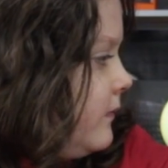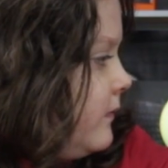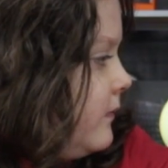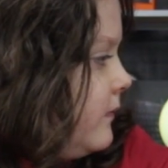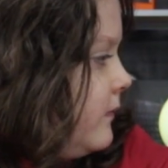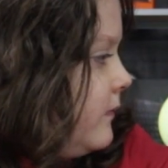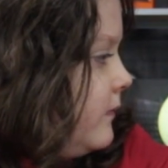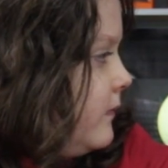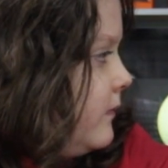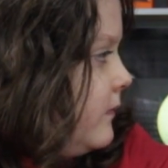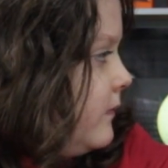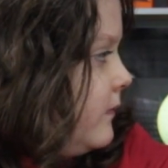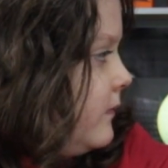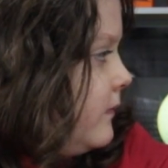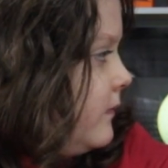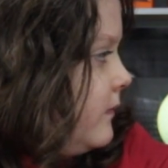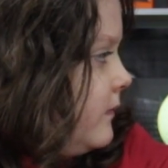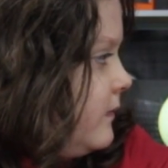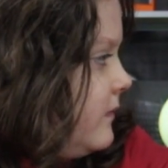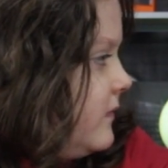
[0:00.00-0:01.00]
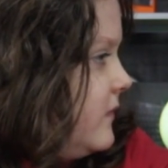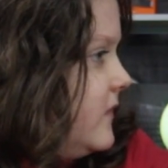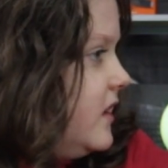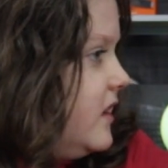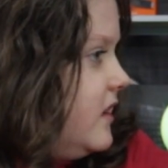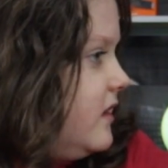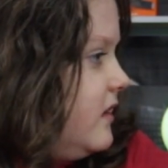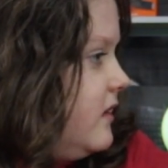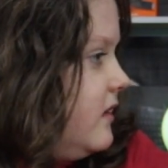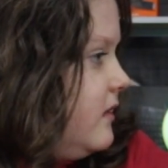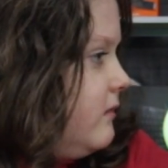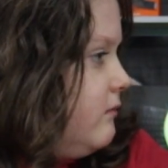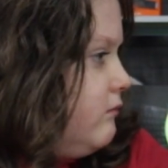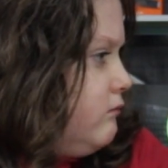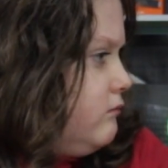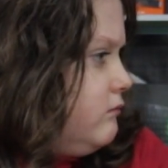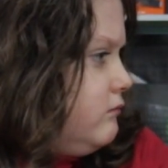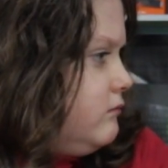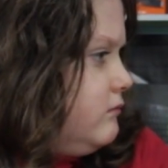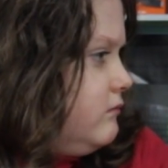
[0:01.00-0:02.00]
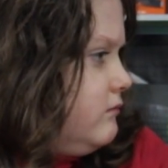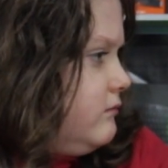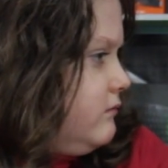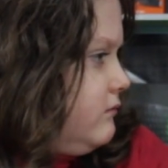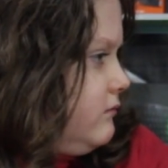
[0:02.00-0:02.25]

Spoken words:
(silent)